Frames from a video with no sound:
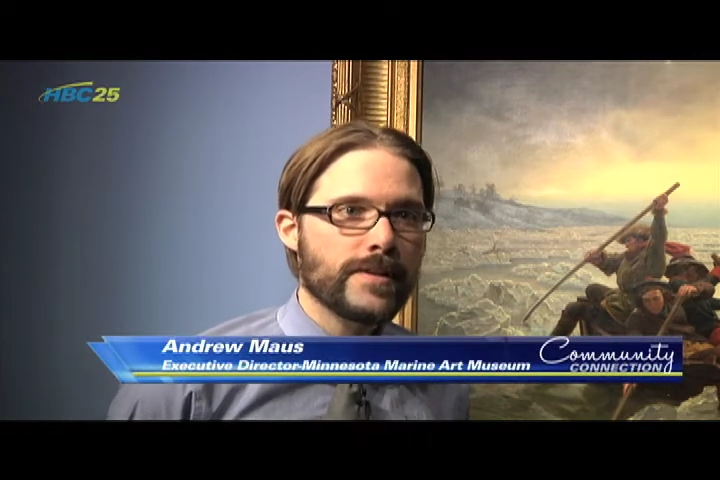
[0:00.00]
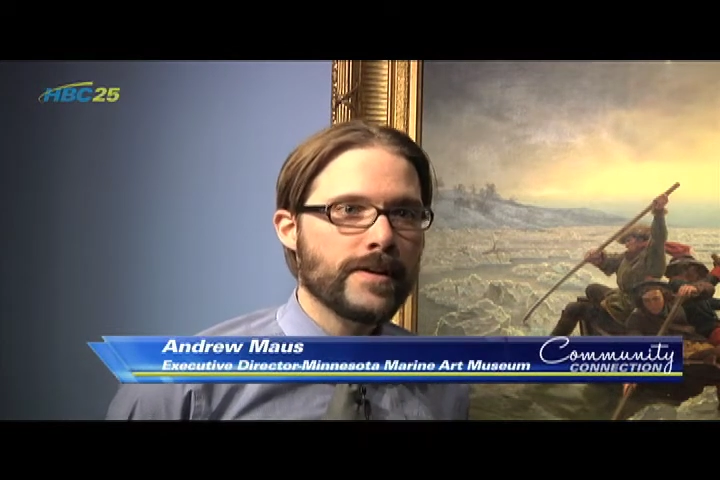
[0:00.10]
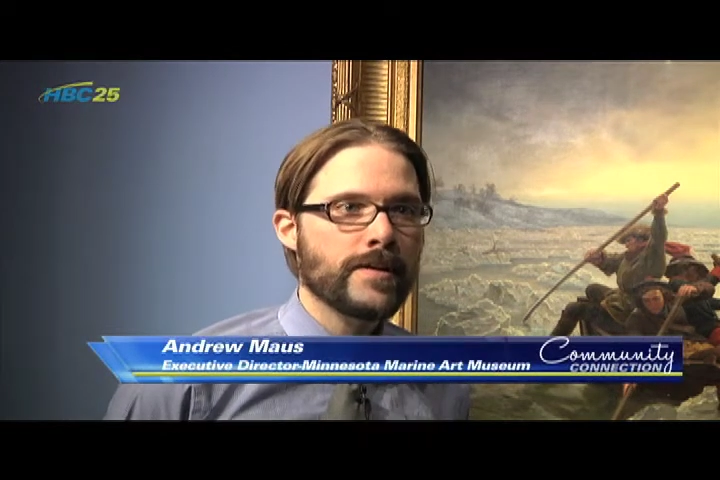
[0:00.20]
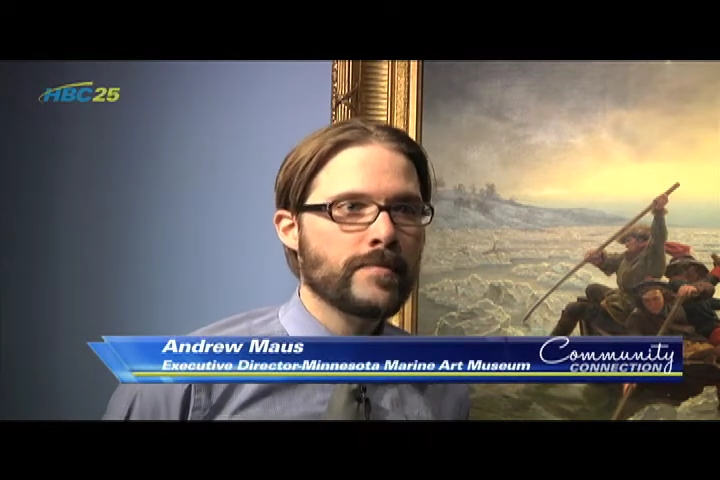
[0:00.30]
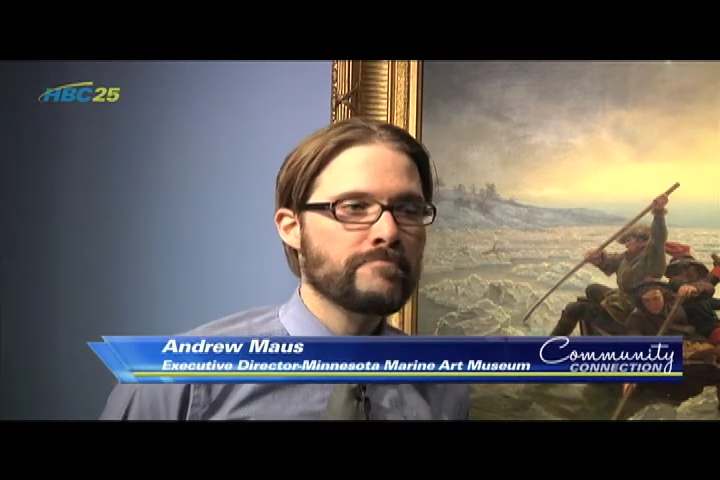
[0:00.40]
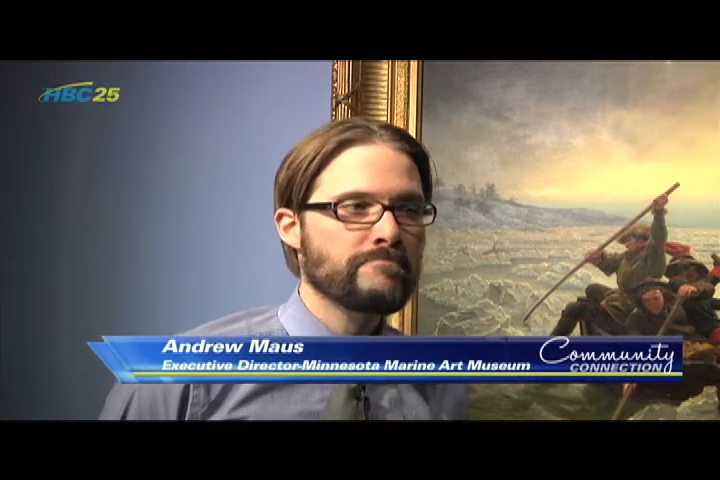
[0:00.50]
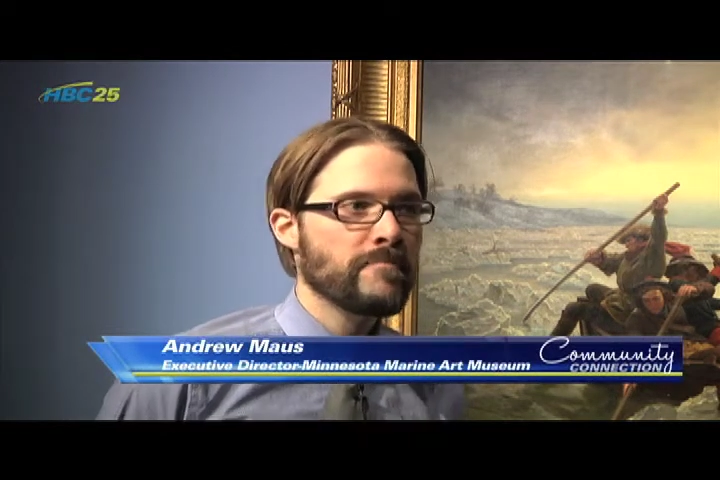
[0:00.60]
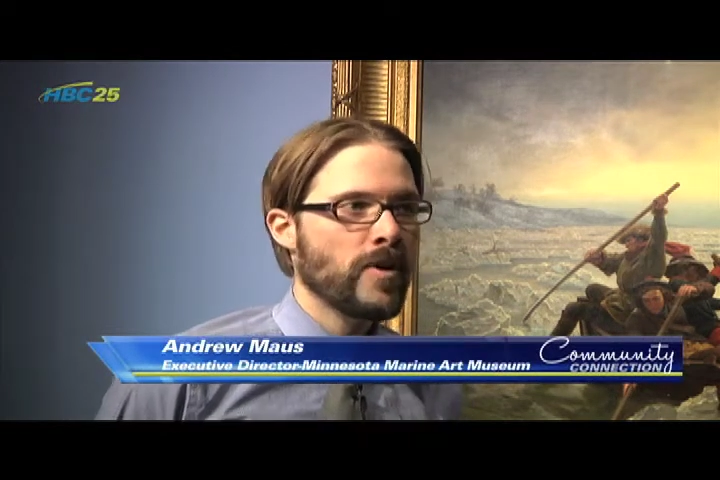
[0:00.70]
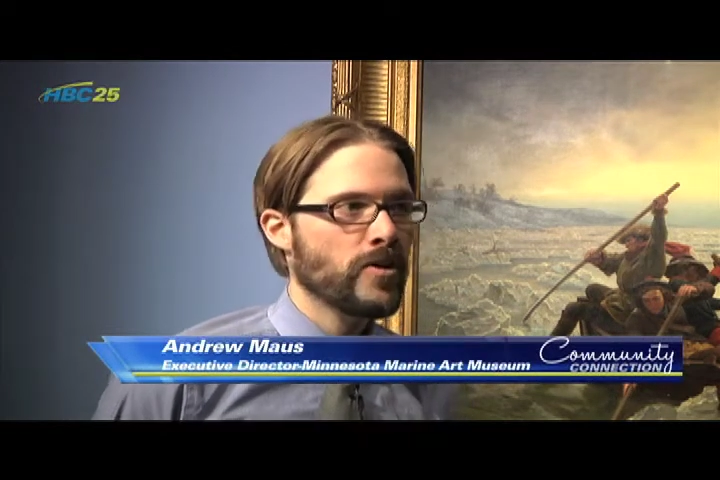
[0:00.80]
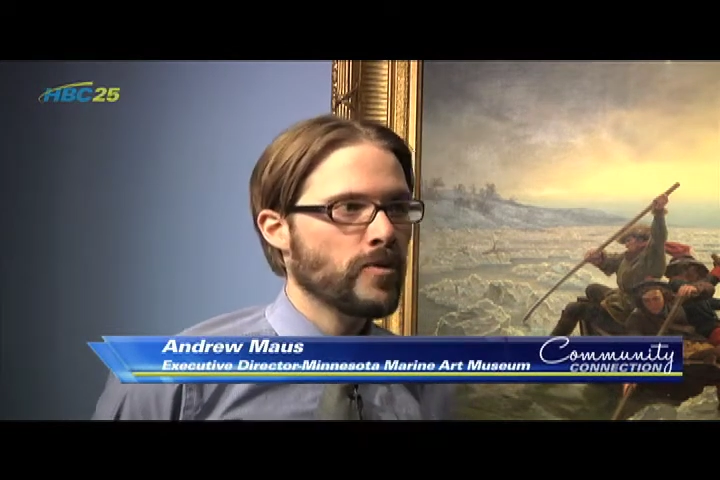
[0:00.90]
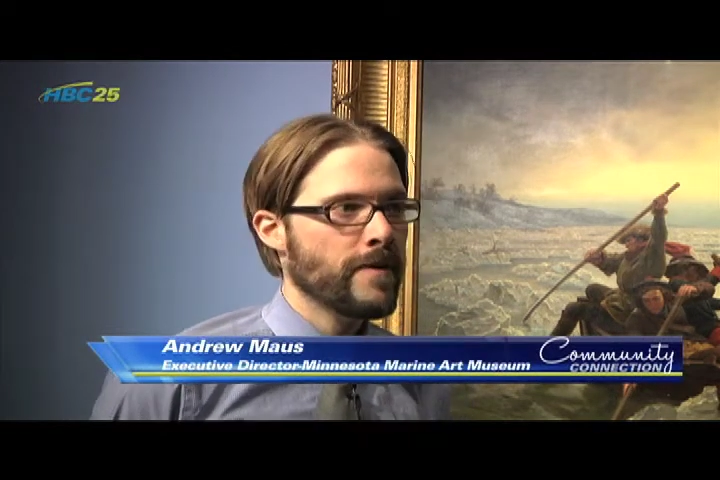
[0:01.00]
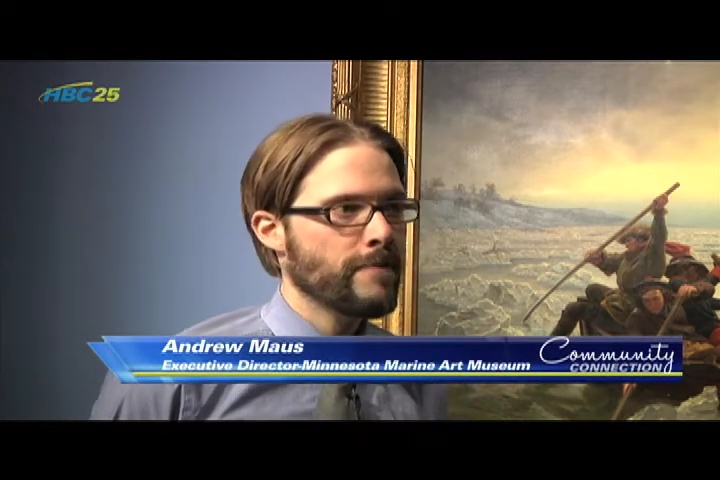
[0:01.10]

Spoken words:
all the way